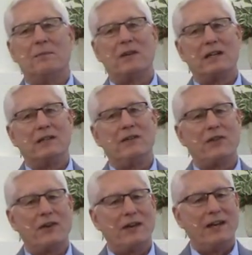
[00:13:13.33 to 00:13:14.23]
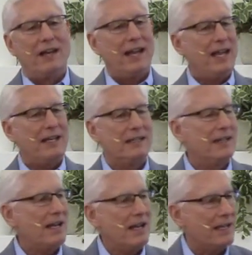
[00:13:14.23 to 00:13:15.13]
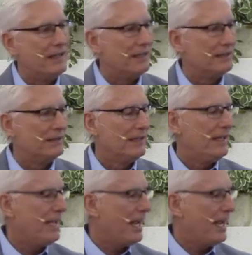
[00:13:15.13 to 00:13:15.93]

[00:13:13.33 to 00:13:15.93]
martin luther hated god he